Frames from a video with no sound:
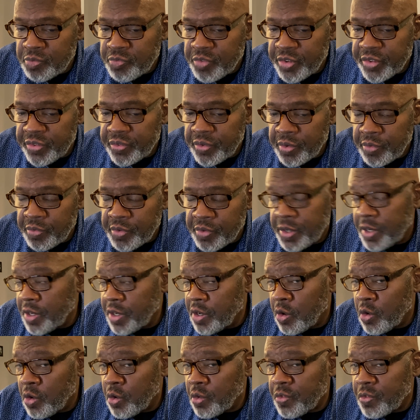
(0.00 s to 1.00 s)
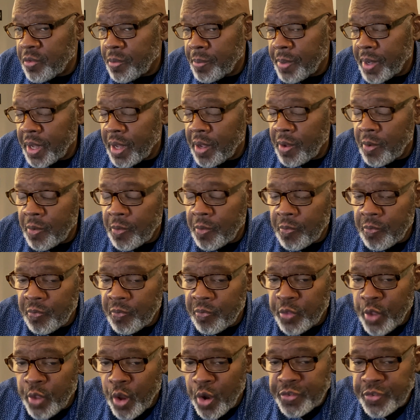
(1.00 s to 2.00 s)
videos about
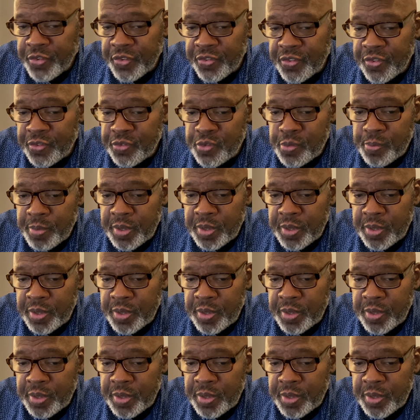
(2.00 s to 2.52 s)
narcissism